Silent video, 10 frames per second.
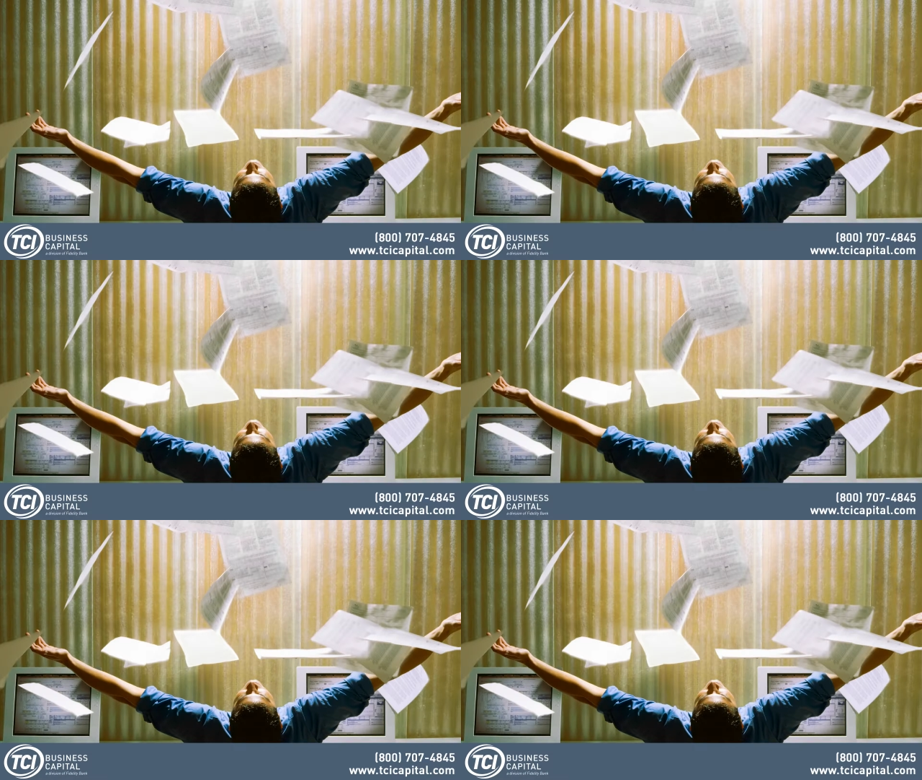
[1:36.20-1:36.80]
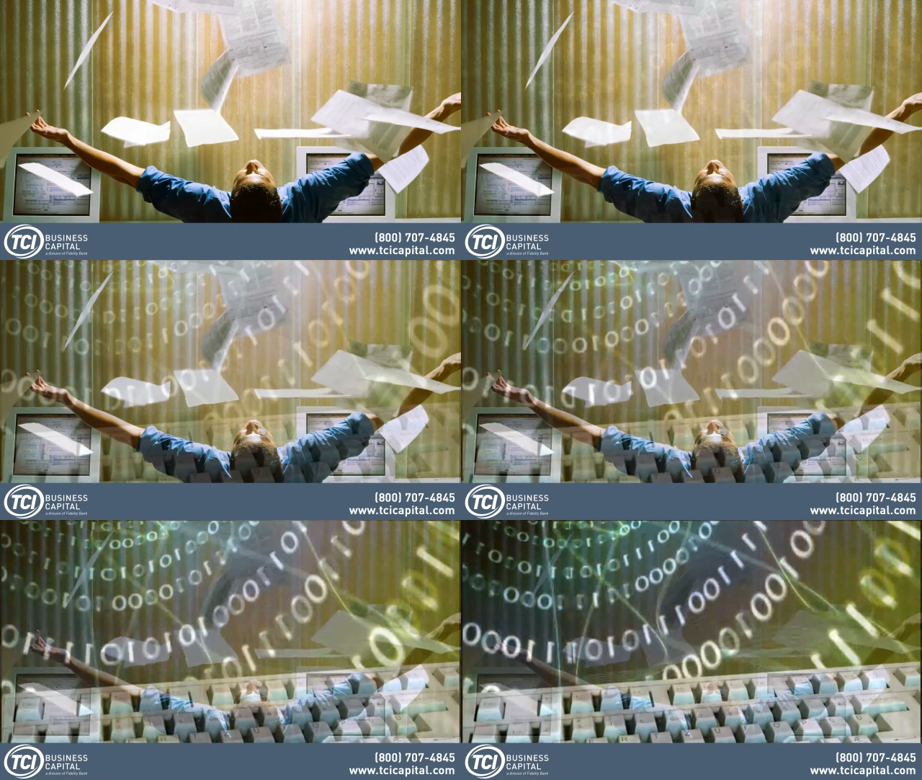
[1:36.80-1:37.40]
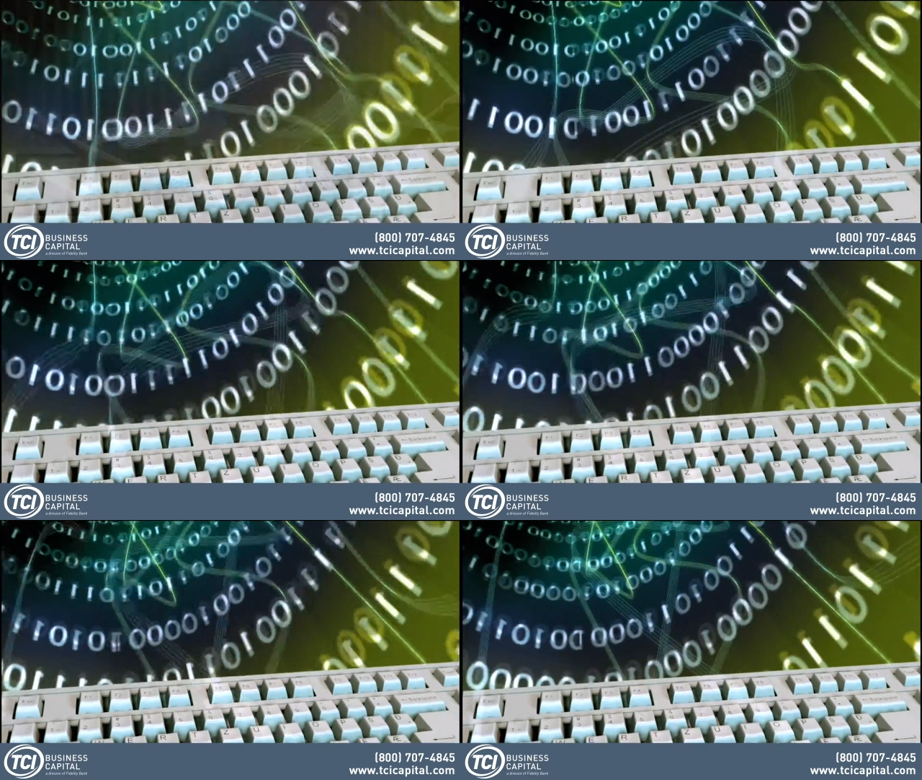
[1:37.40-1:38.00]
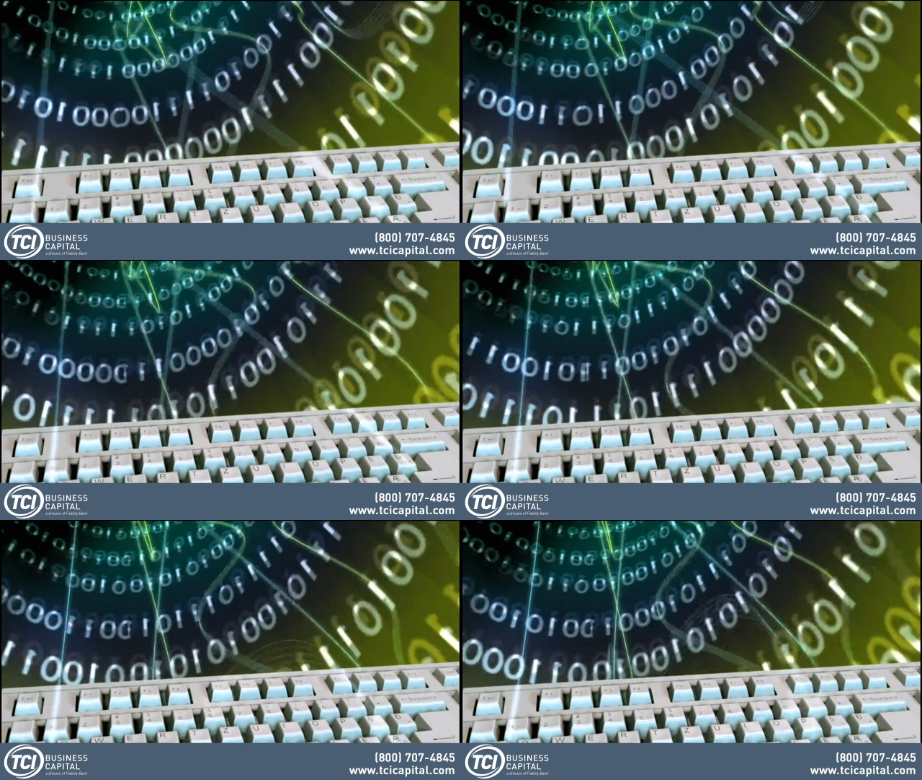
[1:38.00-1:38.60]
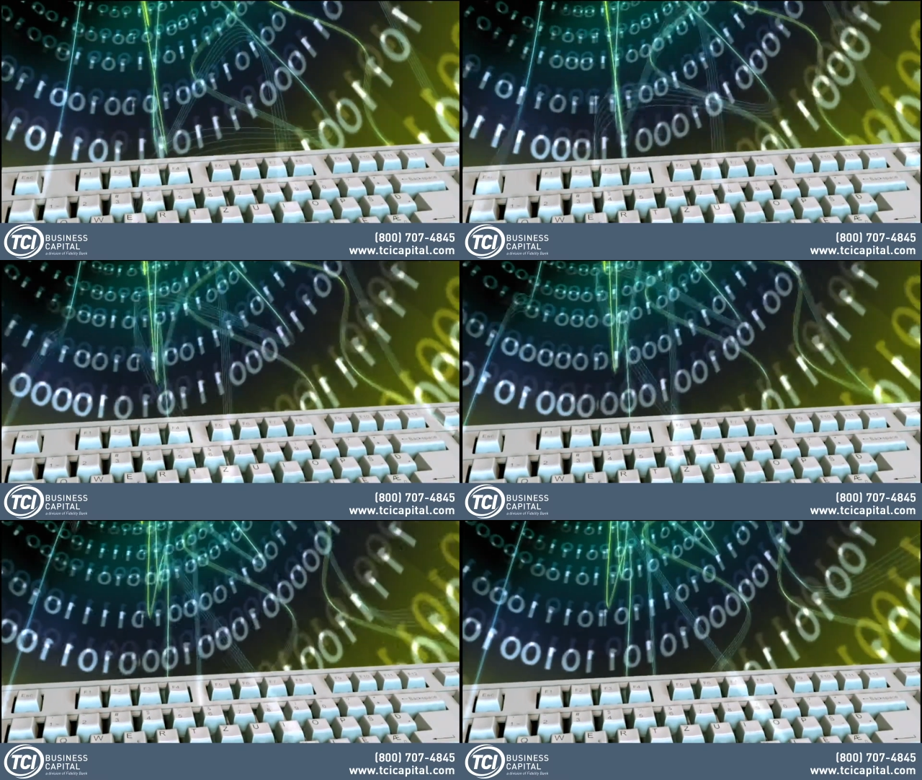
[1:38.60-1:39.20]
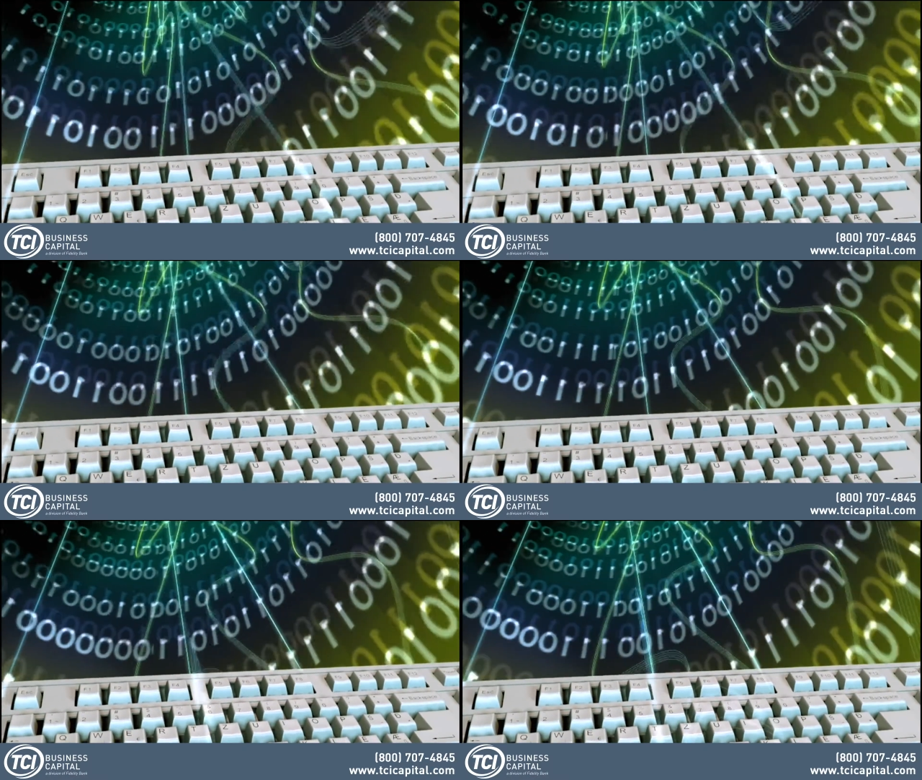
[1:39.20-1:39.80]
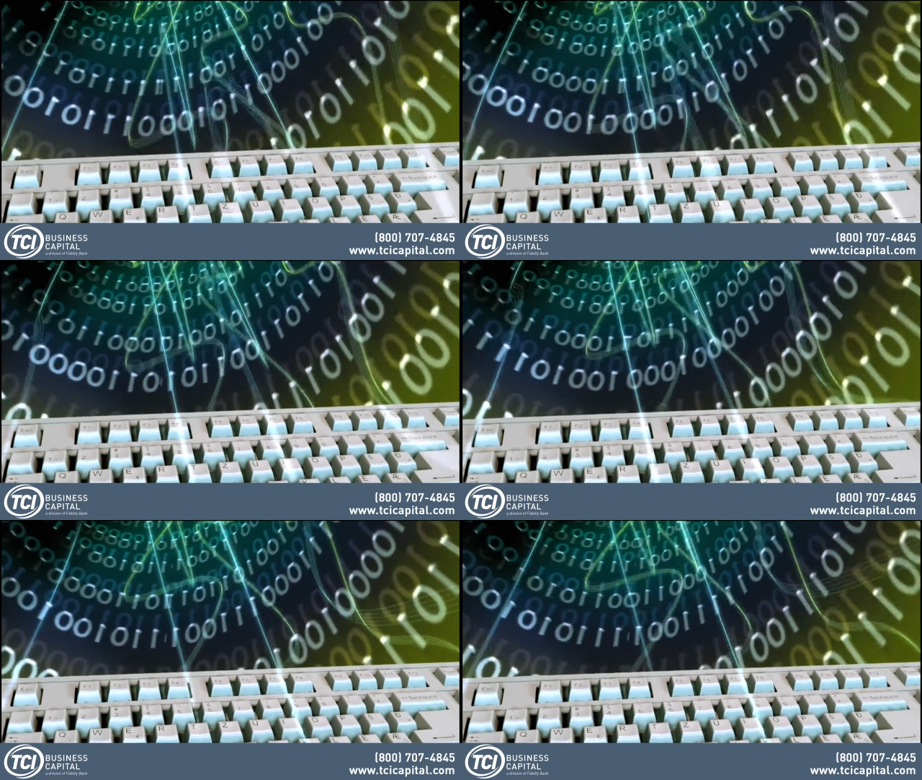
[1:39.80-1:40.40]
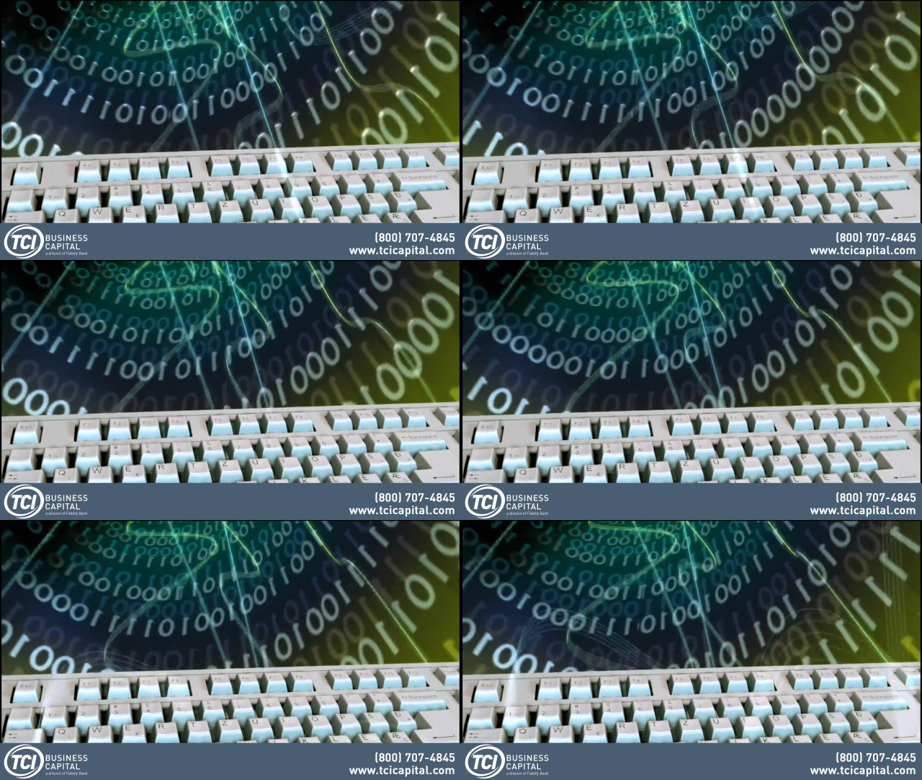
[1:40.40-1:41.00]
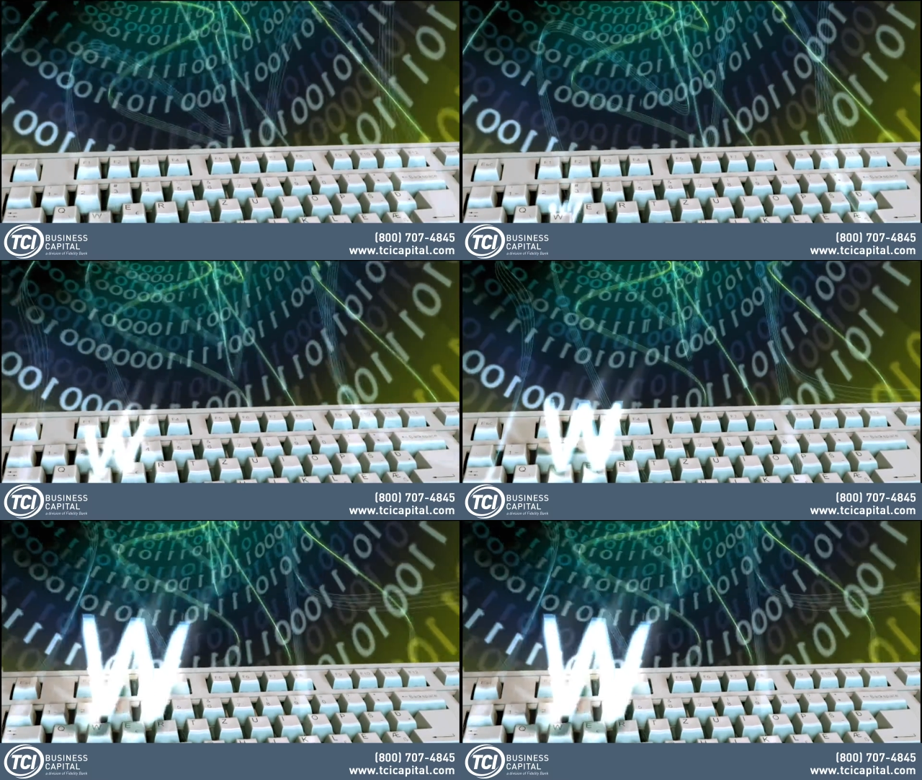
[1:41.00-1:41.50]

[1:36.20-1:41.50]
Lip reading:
[unreadable: no face in view]